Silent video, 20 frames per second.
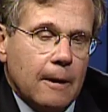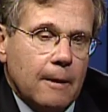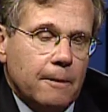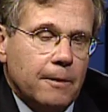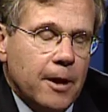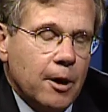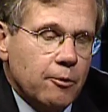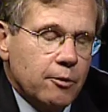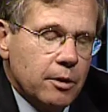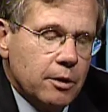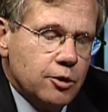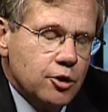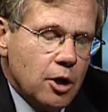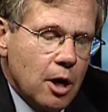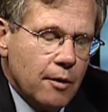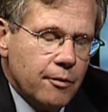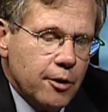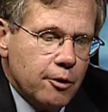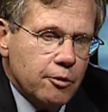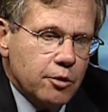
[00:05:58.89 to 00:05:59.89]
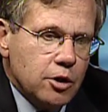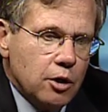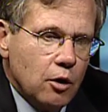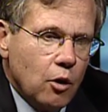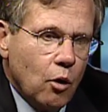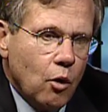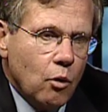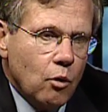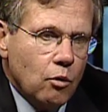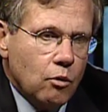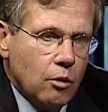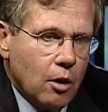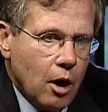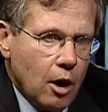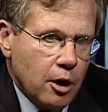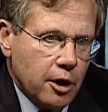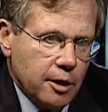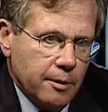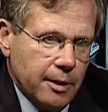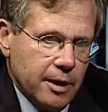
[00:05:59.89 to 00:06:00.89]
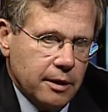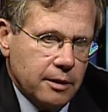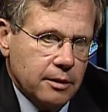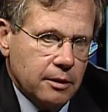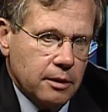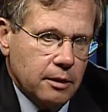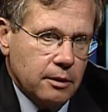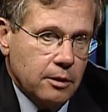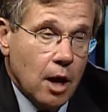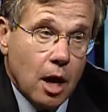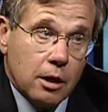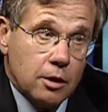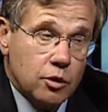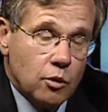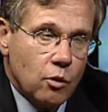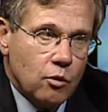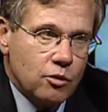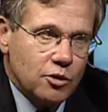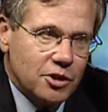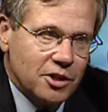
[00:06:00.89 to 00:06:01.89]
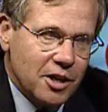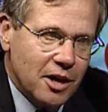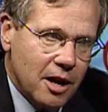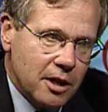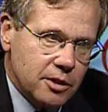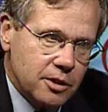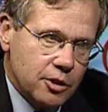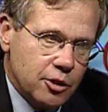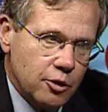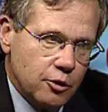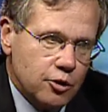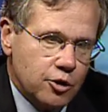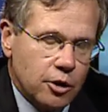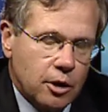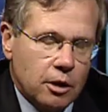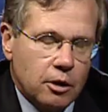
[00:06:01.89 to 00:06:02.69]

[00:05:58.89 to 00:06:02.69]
There, John, there is an old argument, not as old as the Constitution.